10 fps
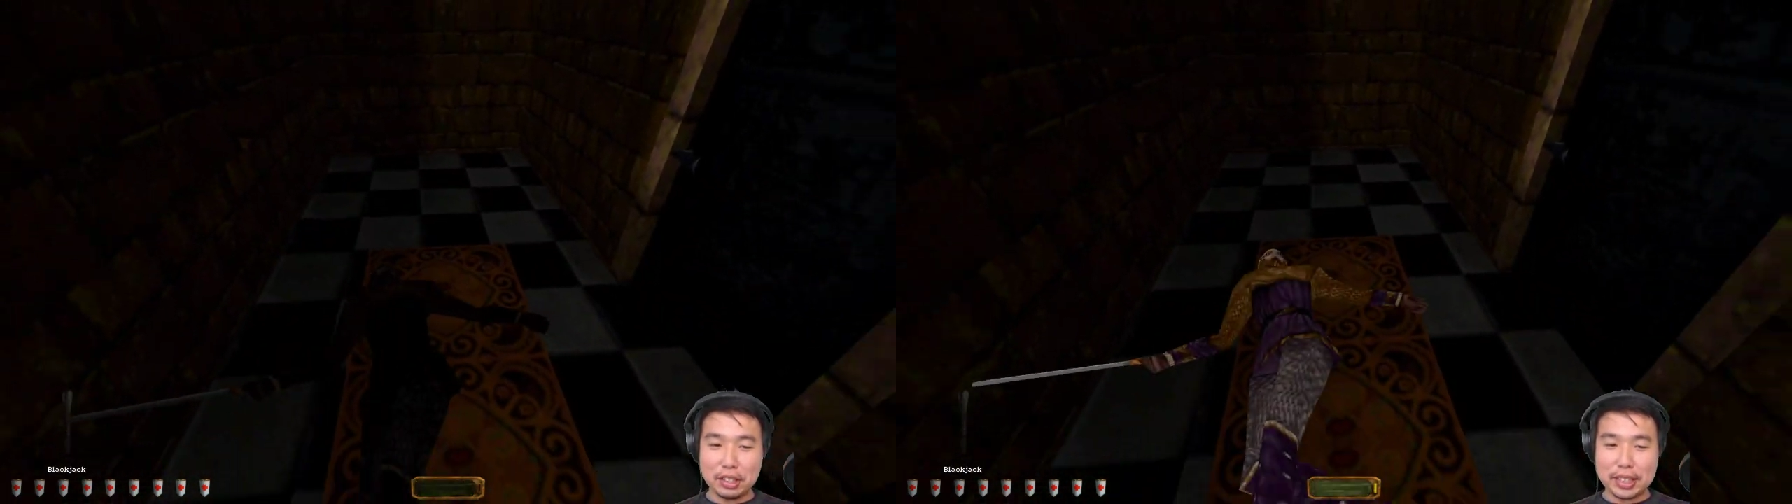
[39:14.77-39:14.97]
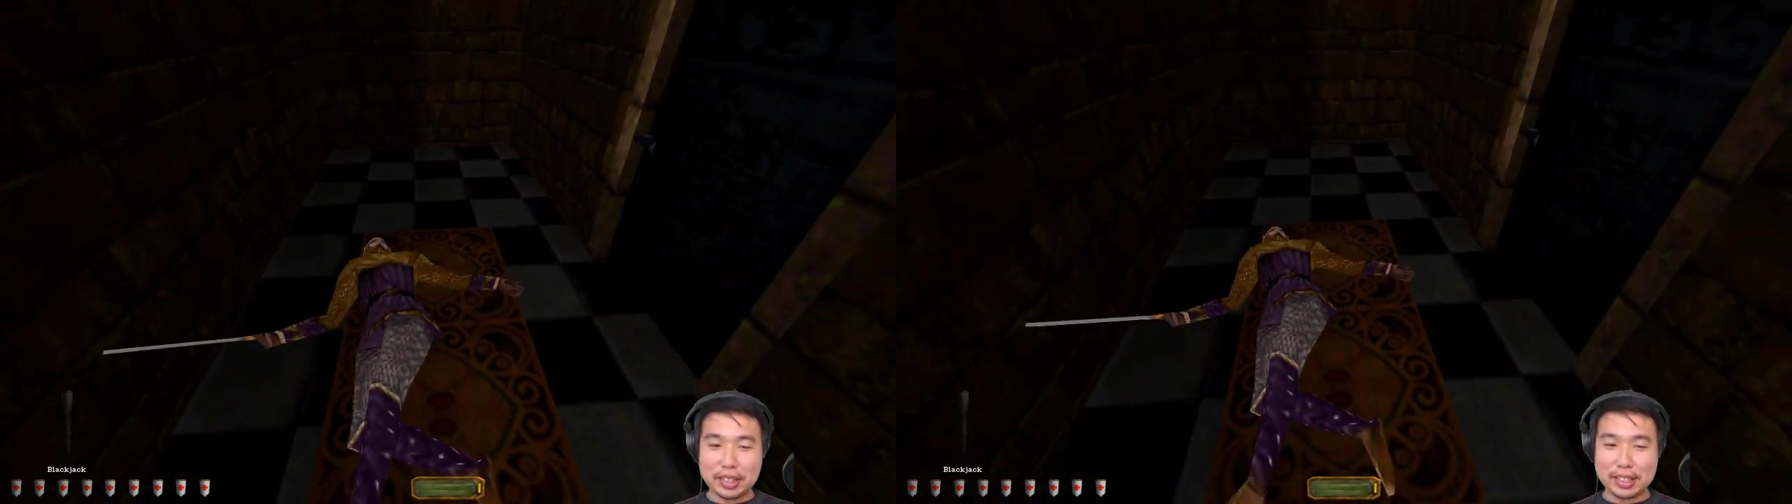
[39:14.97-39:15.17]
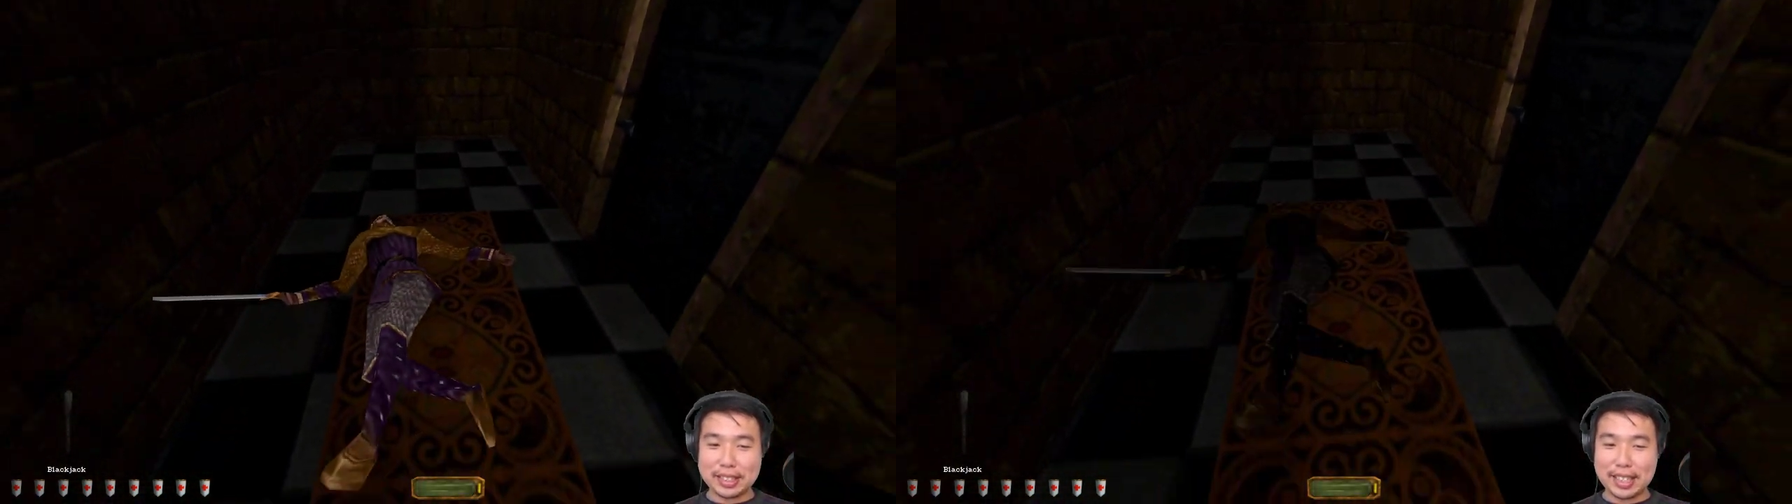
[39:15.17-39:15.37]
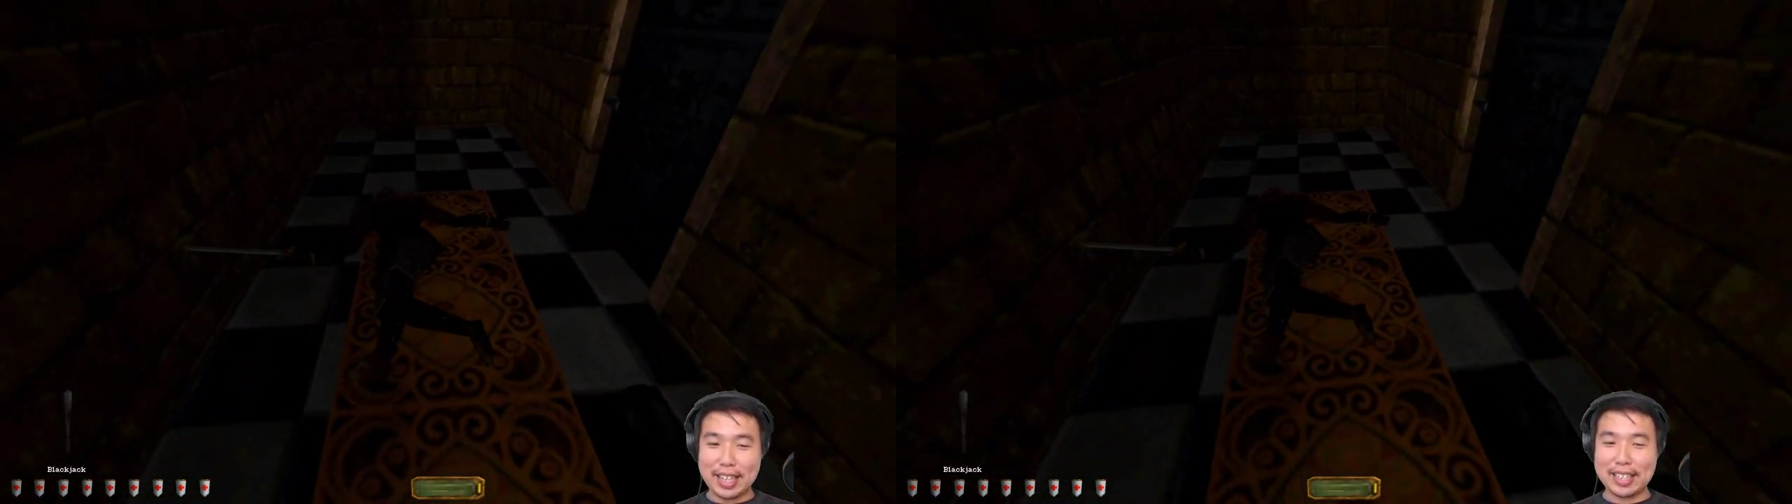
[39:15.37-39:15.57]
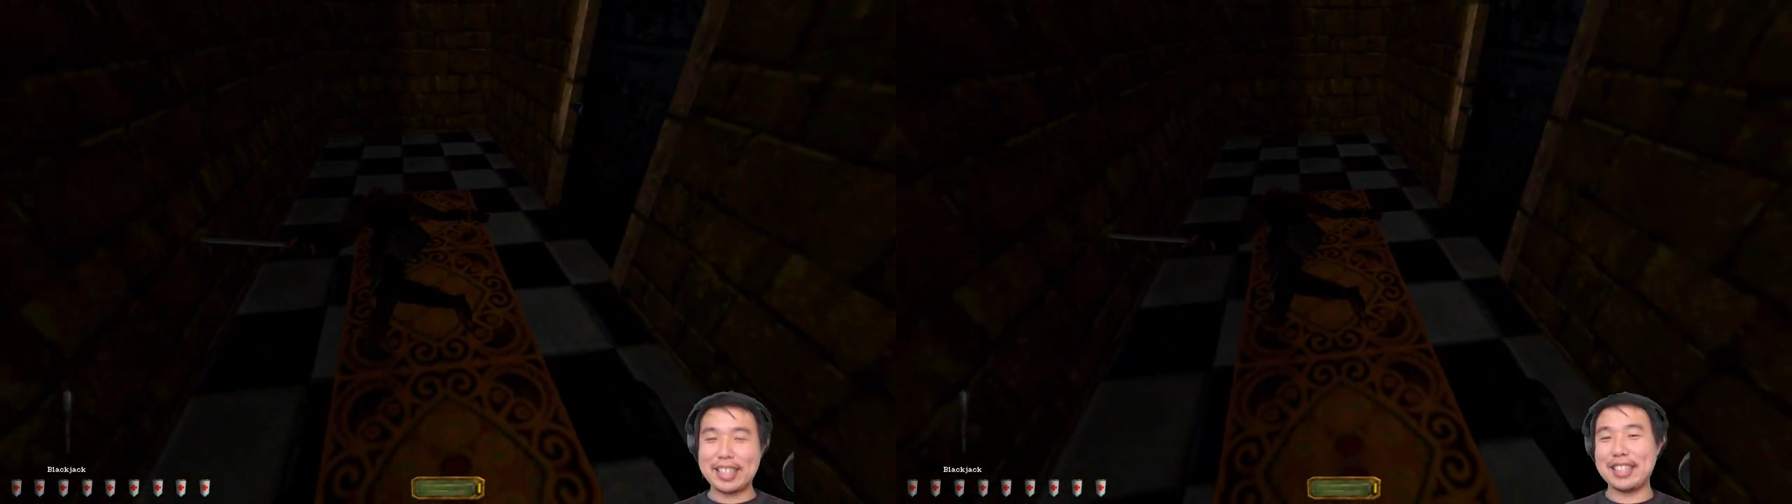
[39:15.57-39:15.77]
you can just
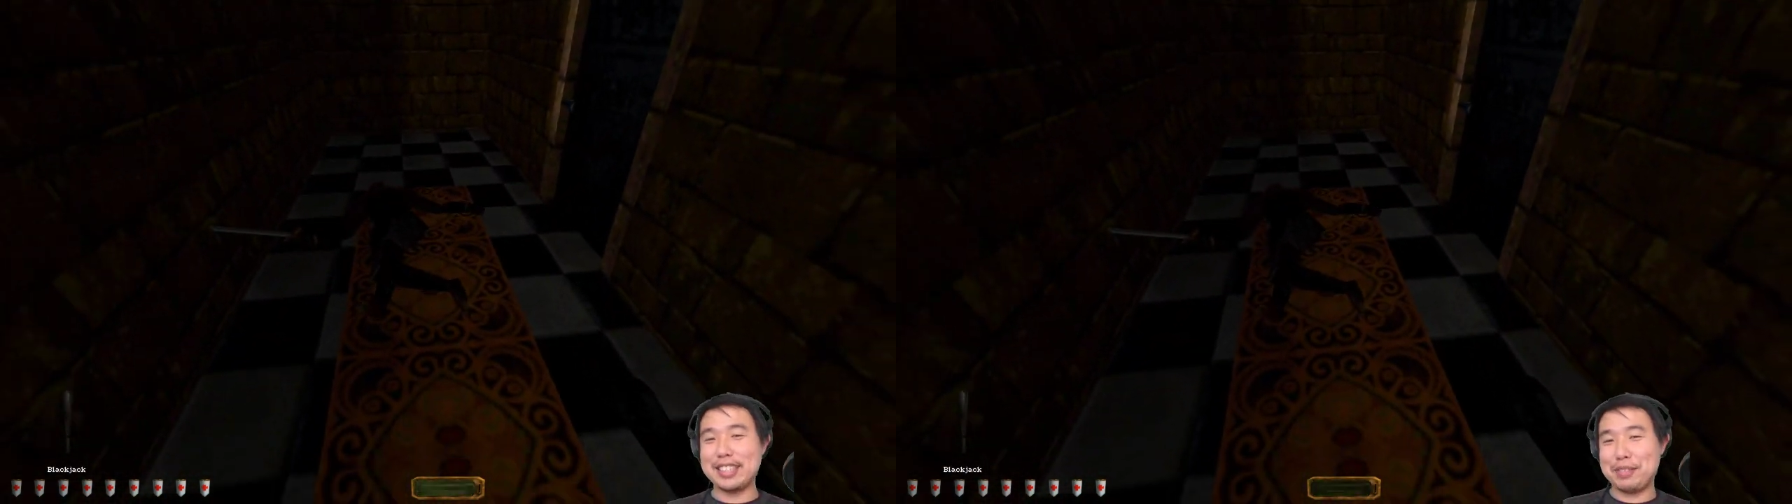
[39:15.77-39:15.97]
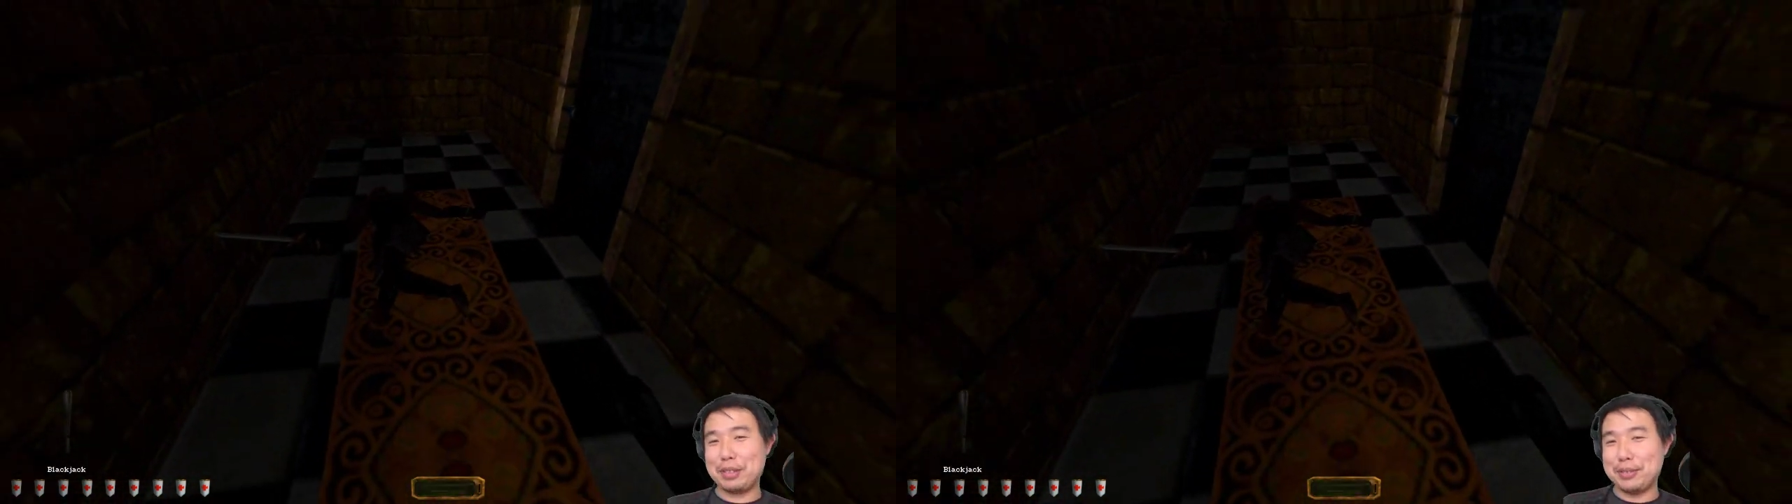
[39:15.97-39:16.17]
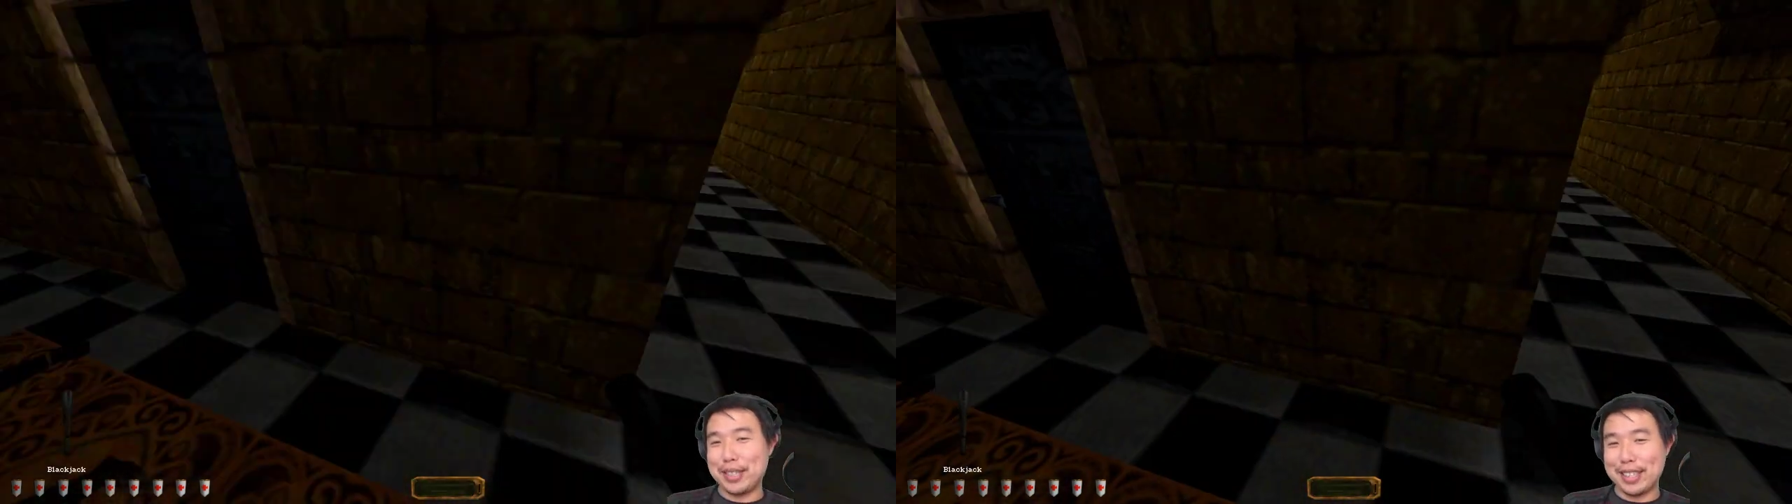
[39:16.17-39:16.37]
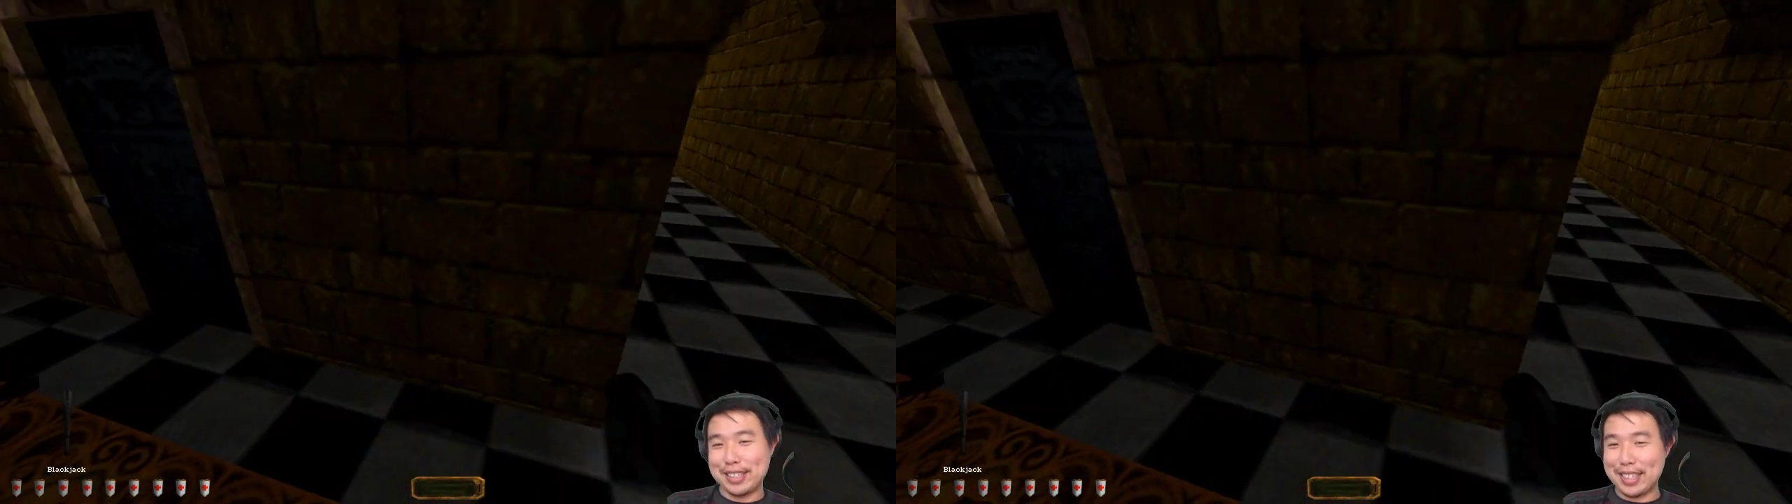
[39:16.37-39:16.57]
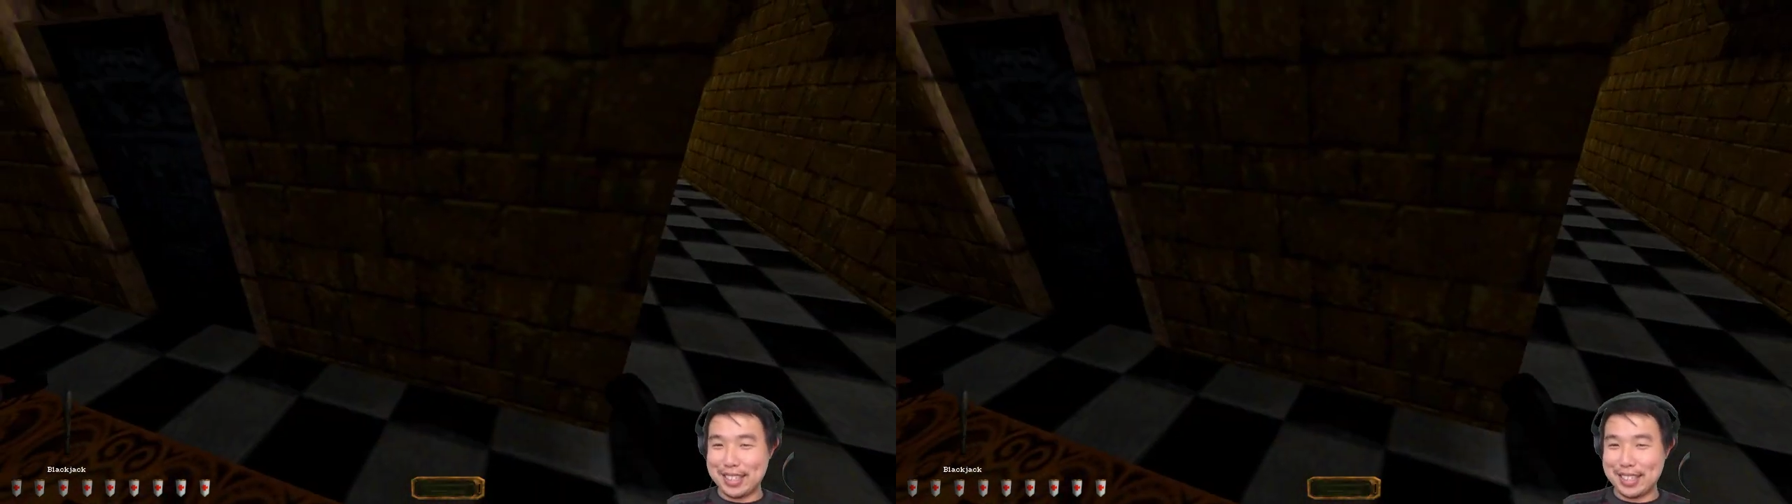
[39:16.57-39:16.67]
kind of kill everyone,